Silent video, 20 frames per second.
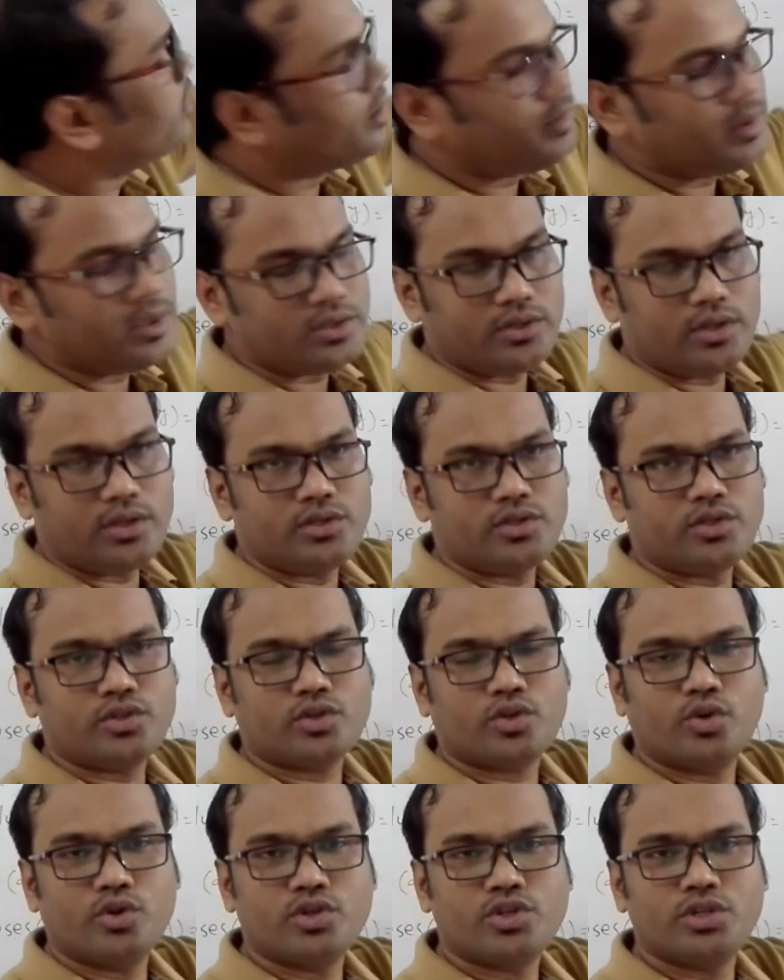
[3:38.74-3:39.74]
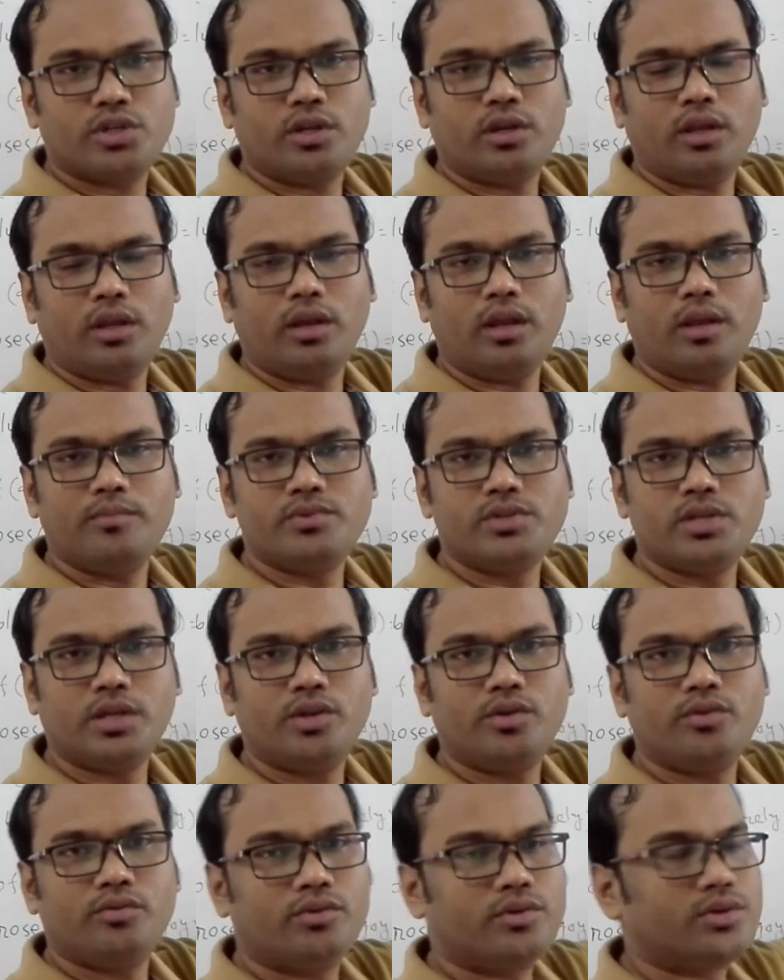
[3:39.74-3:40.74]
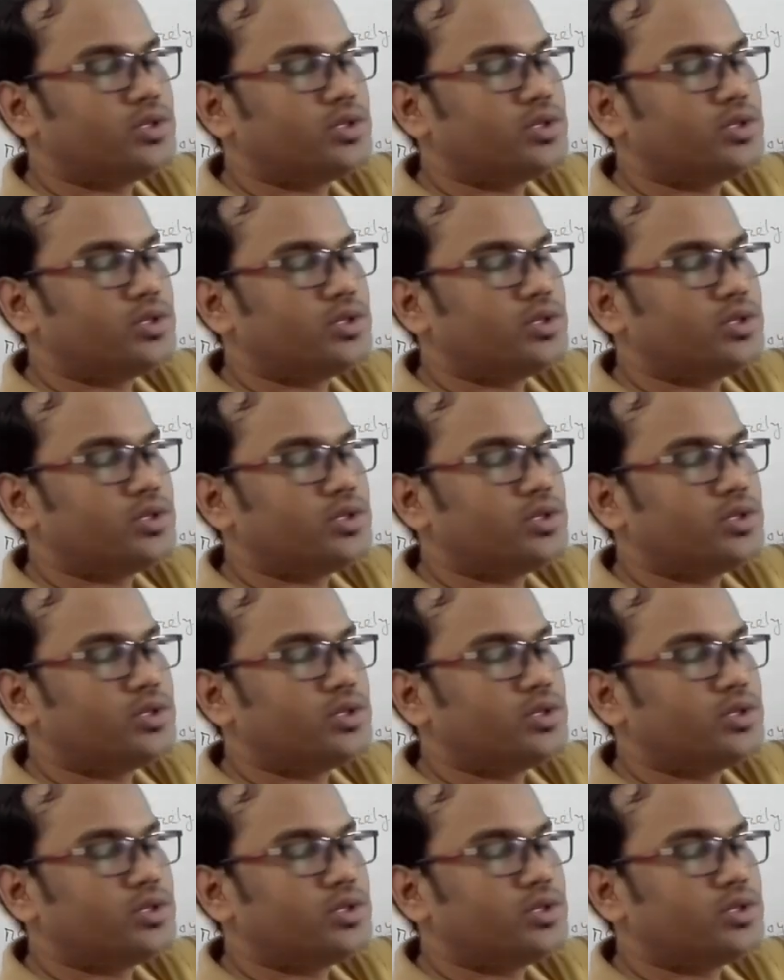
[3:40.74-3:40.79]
the BCS question, in MCQ